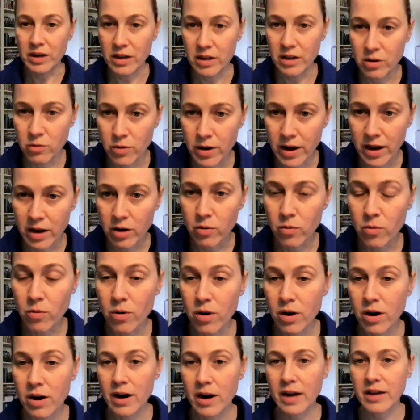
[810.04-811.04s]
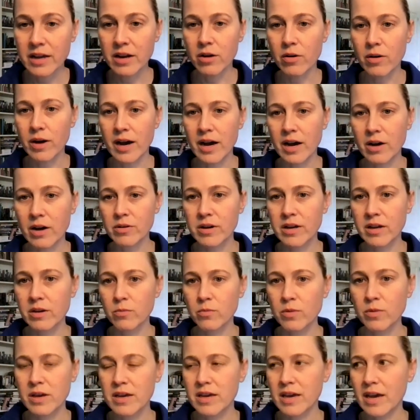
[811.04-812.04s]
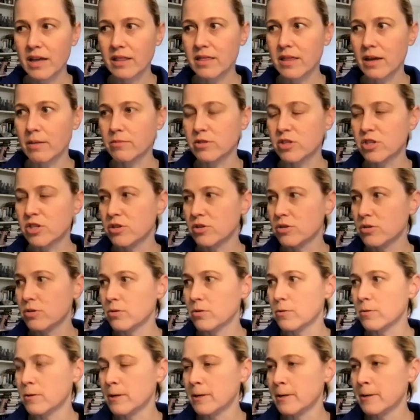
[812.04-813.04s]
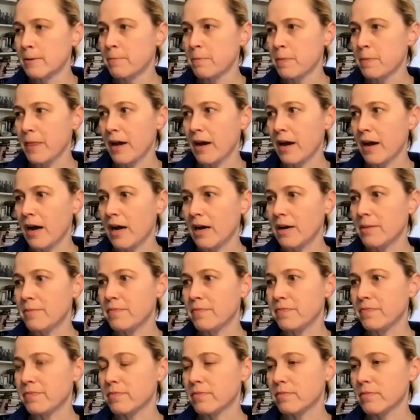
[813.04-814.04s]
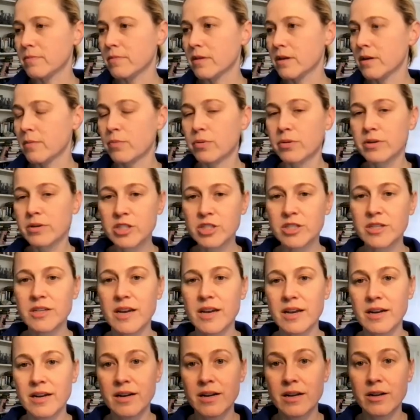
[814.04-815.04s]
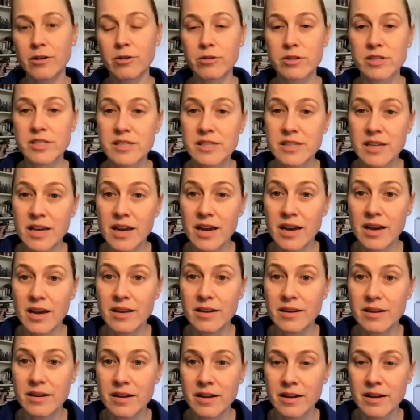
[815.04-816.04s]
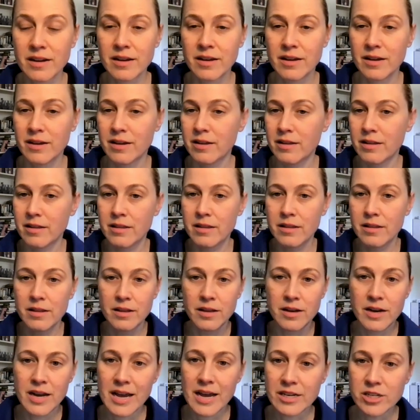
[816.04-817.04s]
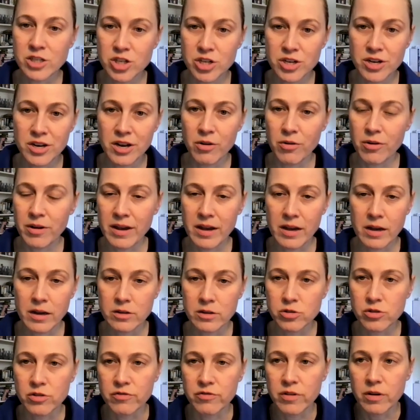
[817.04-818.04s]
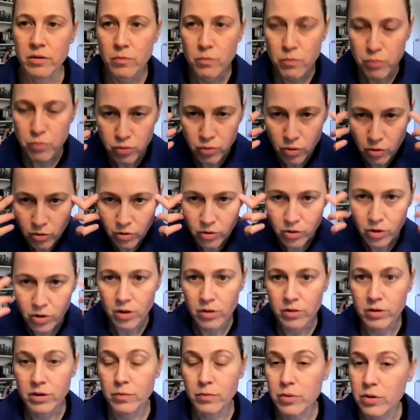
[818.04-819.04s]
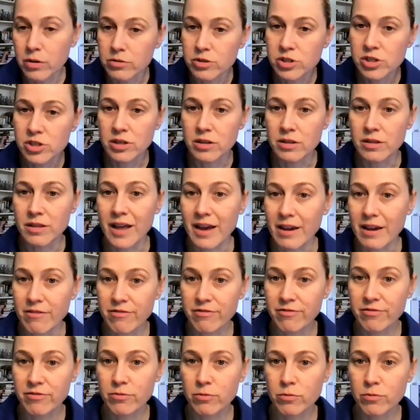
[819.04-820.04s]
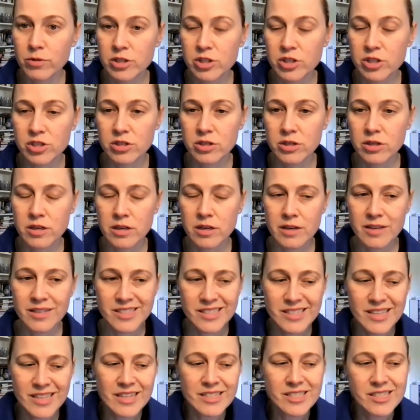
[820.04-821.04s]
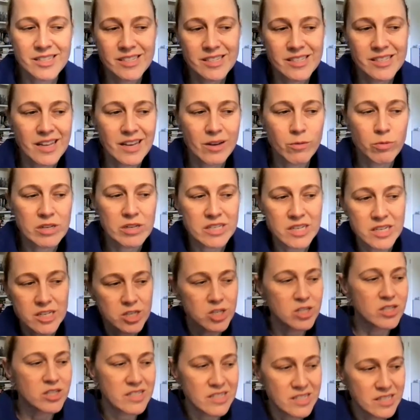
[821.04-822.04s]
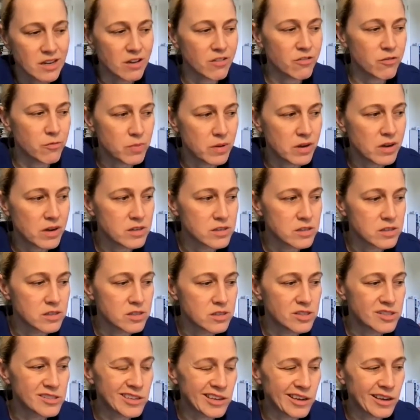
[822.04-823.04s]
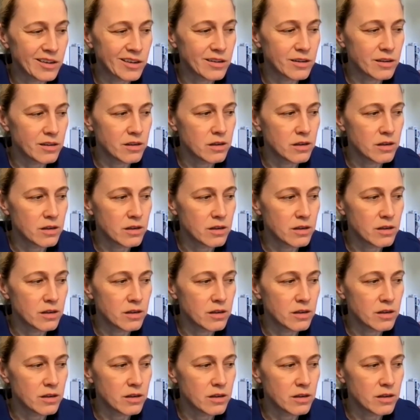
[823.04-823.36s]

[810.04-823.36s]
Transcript: it away. Or, you know, how can we get them to appreciate and understand an engineering sort of protocol and approach to life, which it's not just like we teach this stuff because it's like